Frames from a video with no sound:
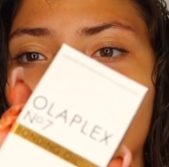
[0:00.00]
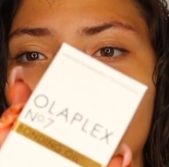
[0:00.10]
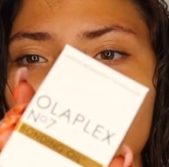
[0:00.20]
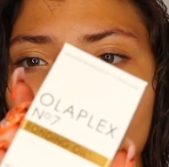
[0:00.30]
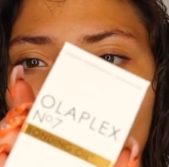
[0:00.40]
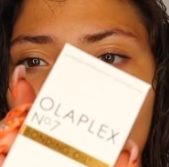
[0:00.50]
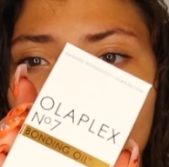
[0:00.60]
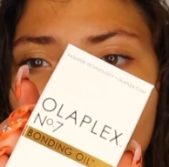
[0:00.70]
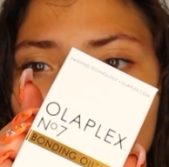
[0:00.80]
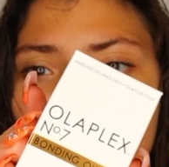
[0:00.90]
it has a
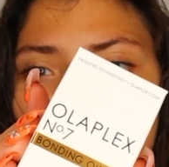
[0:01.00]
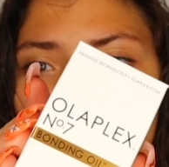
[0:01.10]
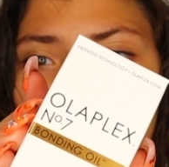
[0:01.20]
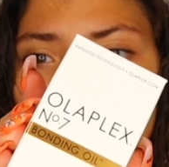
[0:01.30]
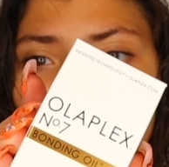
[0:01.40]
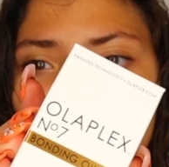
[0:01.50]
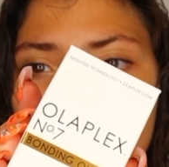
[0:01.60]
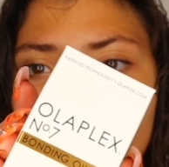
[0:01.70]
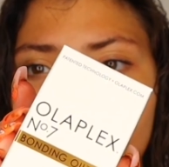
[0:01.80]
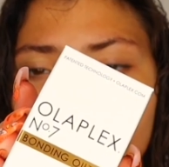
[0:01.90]
lot more
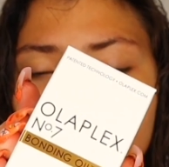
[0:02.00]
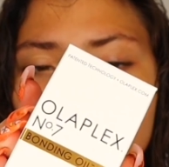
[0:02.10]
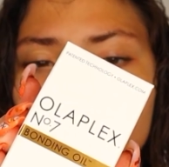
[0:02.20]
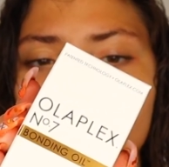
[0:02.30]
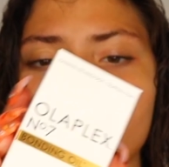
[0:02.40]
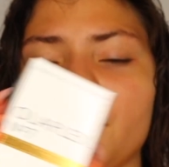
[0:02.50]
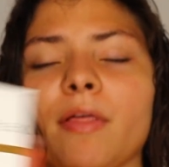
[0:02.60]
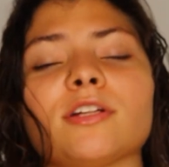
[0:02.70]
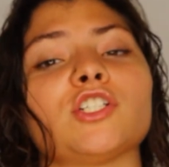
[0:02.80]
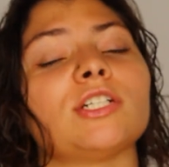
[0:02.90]
benefits,
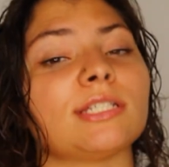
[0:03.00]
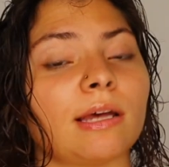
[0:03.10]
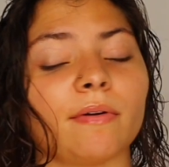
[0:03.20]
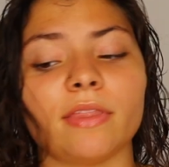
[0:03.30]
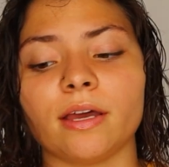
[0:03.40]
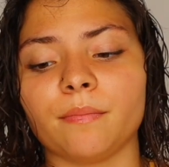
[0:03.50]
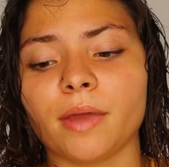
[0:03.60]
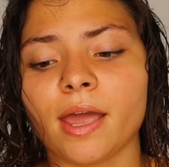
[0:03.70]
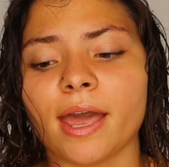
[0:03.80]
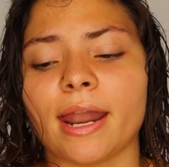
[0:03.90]
but those are just some of
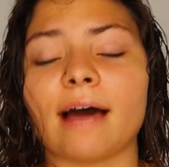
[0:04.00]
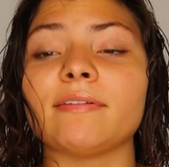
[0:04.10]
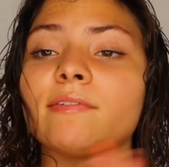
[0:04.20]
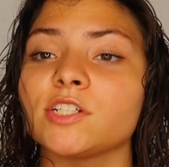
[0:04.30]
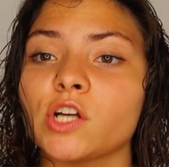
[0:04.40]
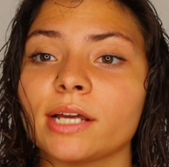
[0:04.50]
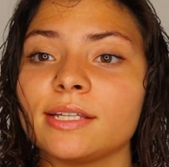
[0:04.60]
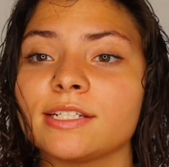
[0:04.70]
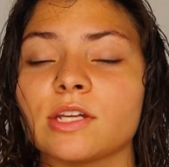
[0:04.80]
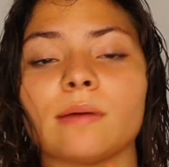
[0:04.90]
them. And I've never
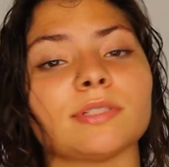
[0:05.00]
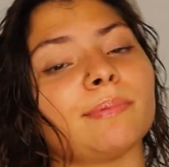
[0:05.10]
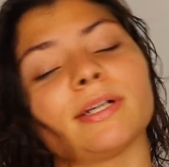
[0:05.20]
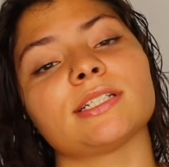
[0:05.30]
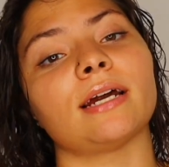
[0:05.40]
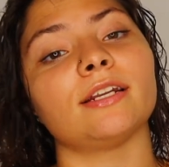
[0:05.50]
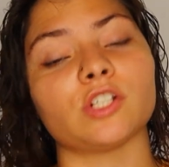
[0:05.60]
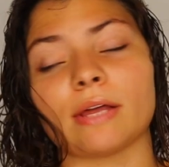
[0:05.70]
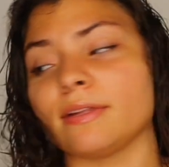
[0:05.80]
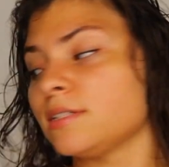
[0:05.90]
tried this, so I'm super excited
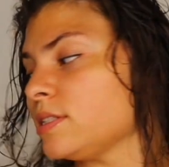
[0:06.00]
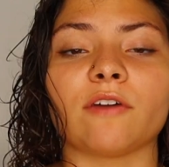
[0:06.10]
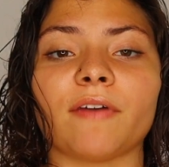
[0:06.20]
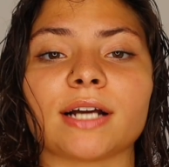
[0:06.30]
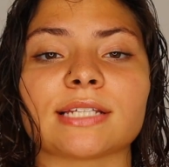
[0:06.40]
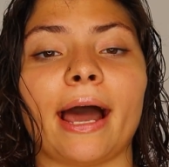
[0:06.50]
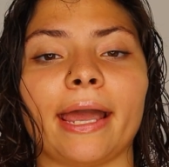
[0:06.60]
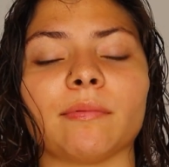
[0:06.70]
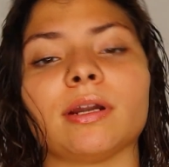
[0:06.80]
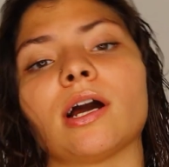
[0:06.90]
to try this. So first, I
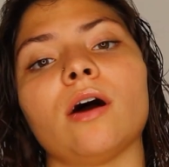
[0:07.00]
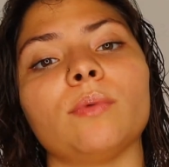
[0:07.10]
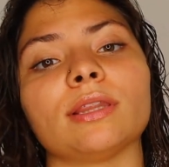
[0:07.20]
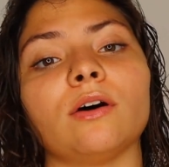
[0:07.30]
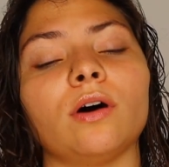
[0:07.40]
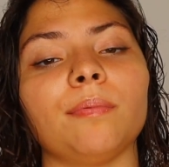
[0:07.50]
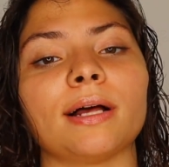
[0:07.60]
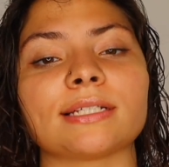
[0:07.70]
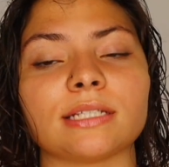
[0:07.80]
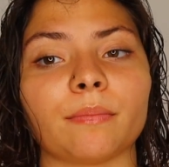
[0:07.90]
am going to go in with the
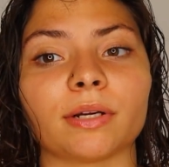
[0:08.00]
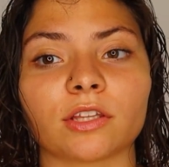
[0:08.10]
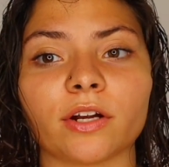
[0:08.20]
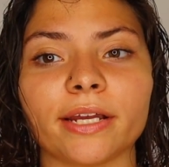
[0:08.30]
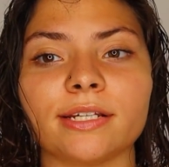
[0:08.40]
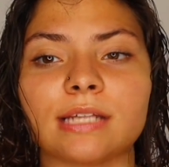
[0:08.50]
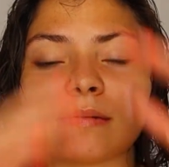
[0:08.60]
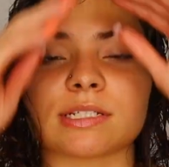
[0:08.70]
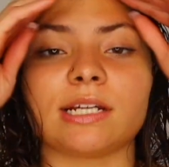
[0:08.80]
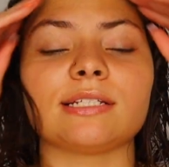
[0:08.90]
Olaplex No.3, so
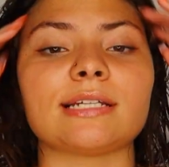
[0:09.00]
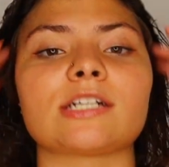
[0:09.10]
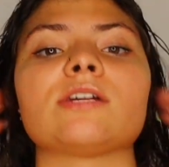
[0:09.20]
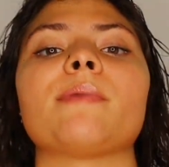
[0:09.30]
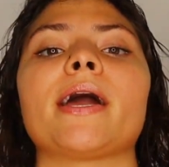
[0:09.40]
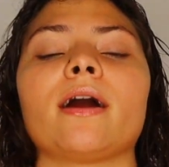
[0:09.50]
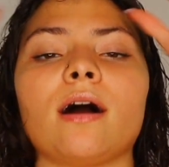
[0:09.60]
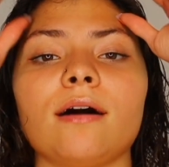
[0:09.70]
I'm just going to section my hair